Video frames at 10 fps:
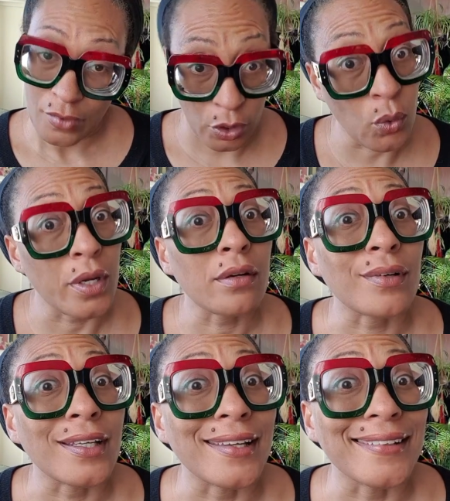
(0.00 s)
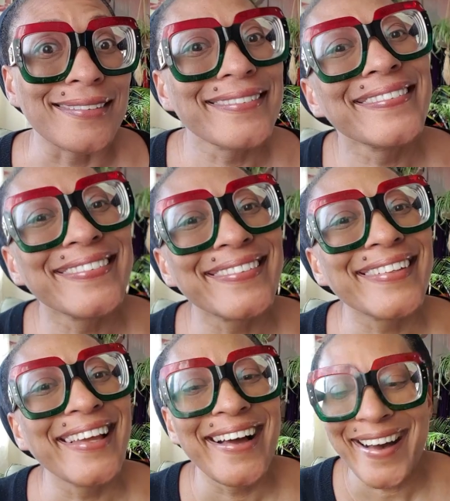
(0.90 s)
querying,
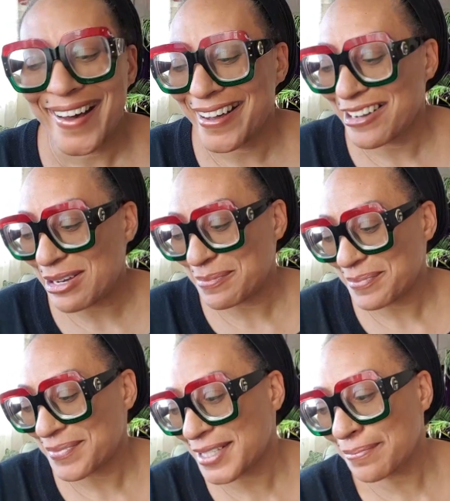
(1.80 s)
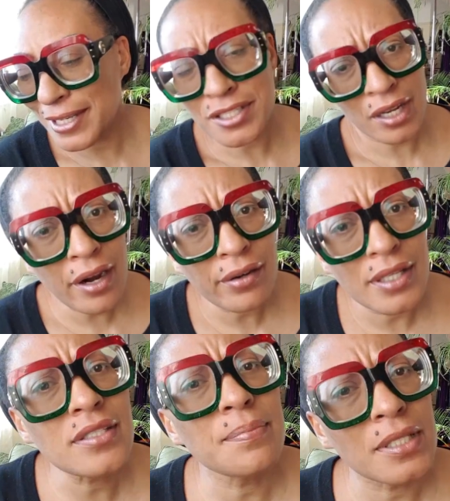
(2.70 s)
some
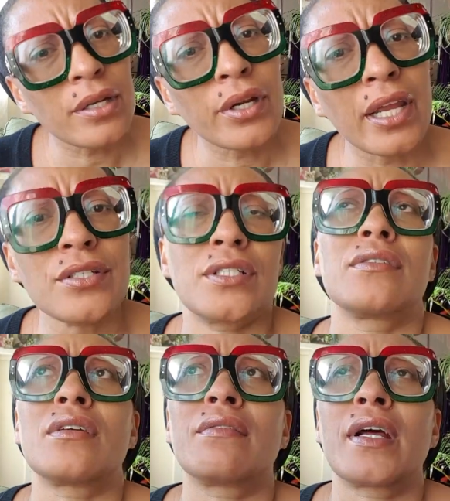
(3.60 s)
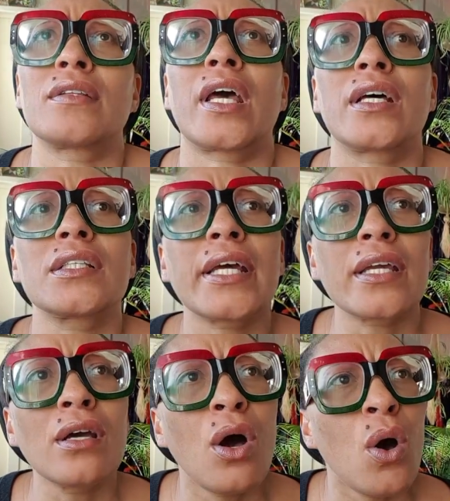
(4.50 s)
interrogation around that.
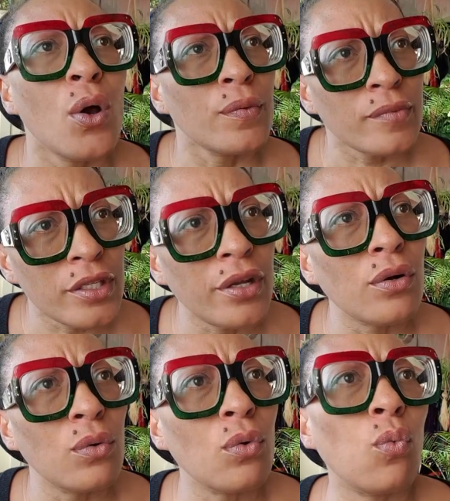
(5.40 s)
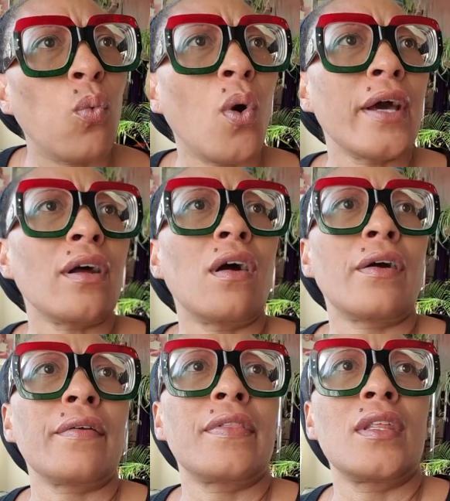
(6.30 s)
Like, what
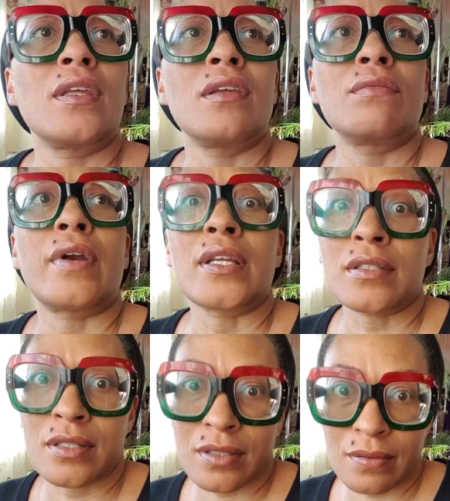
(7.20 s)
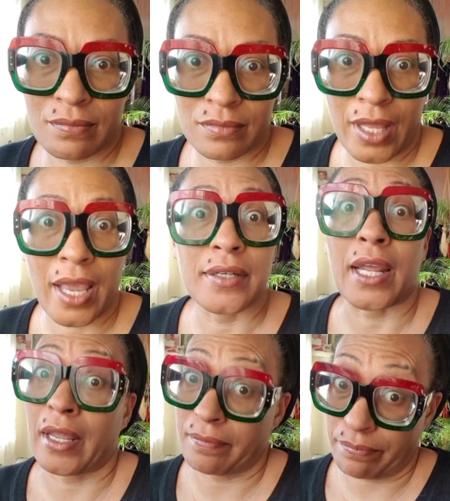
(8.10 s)
are the racism
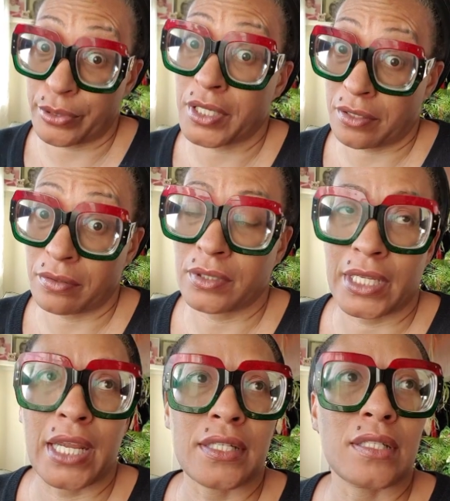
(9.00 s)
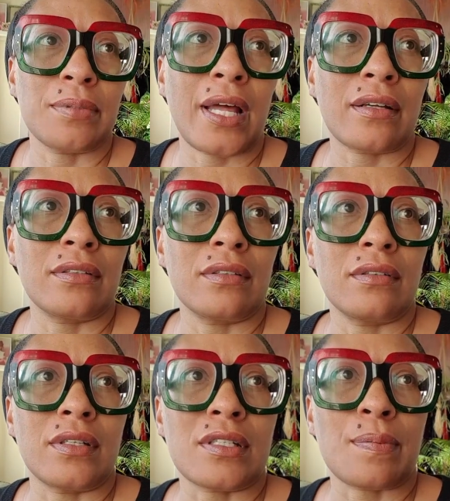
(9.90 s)
and particularly
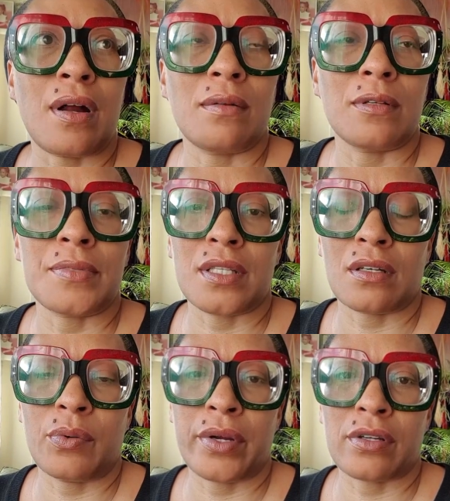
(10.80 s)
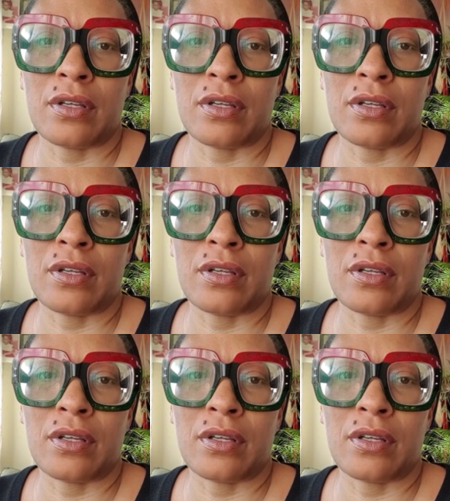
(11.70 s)
anti-blackness problems in the queer